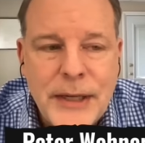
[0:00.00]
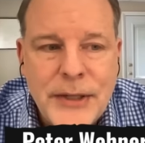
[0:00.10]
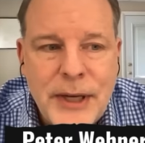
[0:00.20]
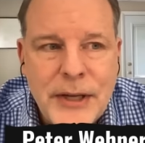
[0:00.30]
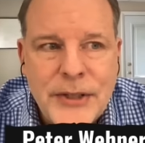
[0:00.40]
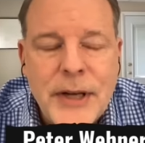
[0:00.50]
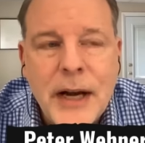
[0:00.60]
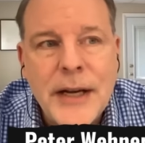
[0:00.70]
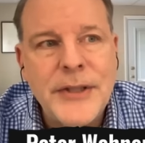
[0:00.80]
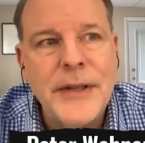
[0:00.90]
it's it's
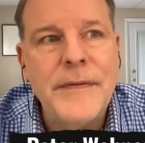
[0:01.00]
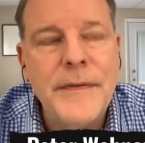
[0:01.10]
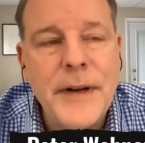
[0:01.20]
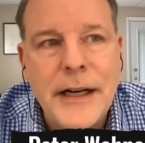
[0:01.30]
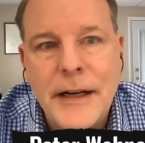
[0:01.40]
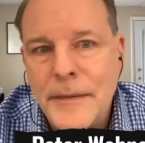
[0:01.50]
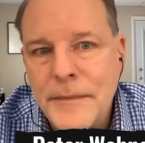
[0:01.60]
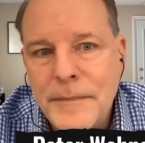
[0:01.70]
not as if uh,